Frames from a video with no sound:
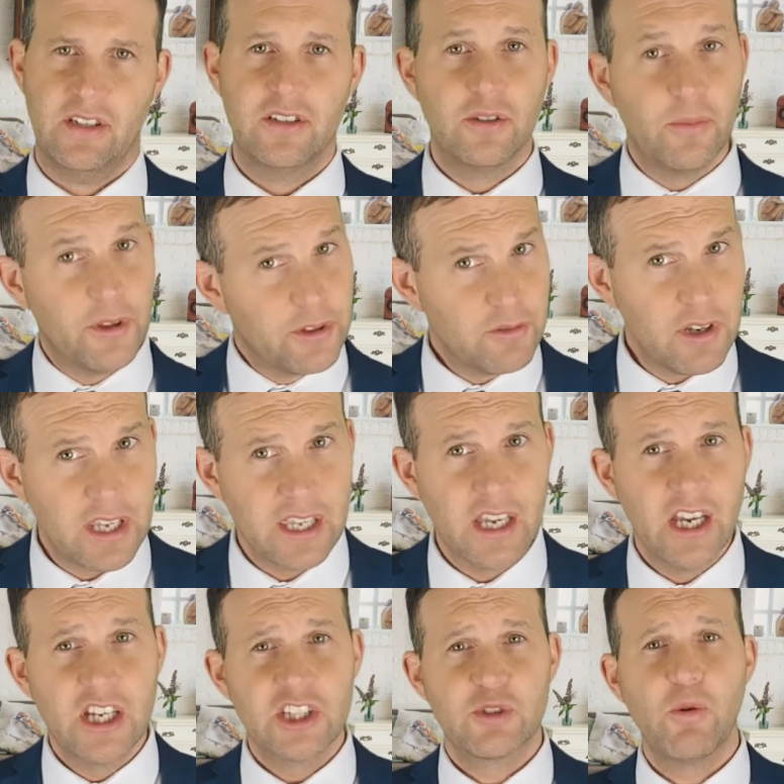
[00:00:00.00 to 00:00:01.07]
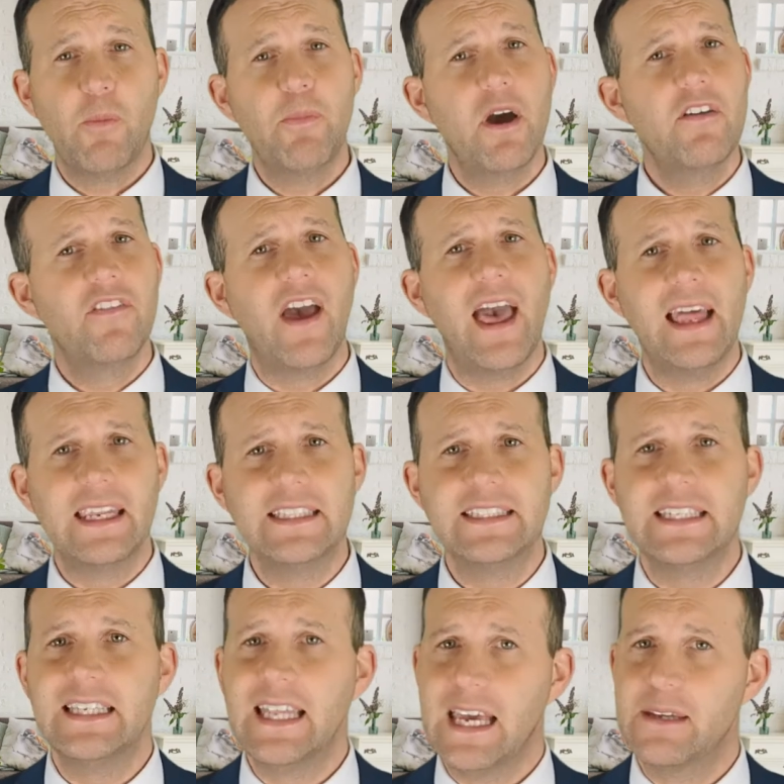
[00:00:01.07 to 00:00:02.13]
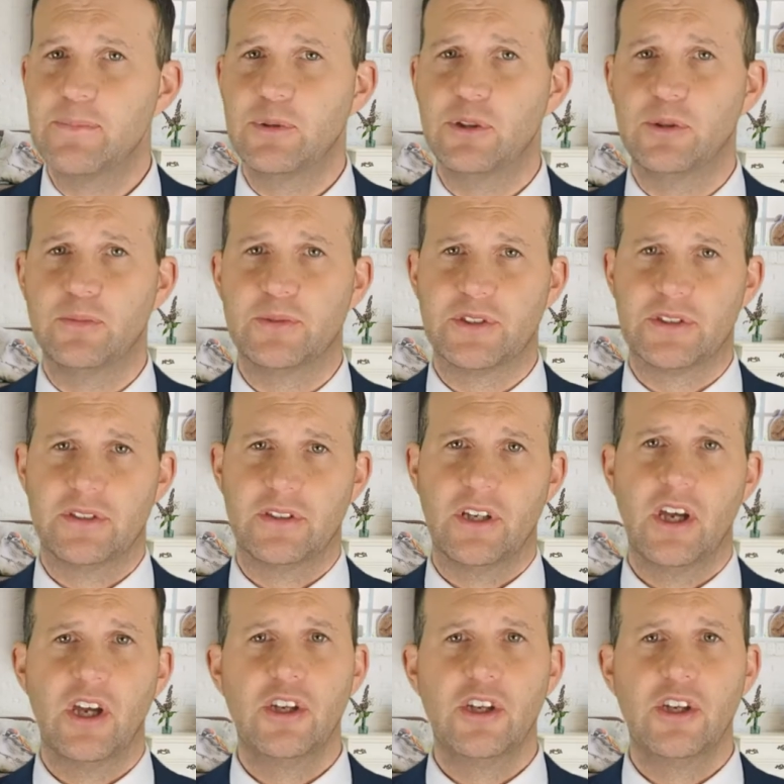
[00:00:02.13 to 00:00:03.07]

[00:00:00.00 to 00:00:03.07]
Number three, swap over LED light bulbs.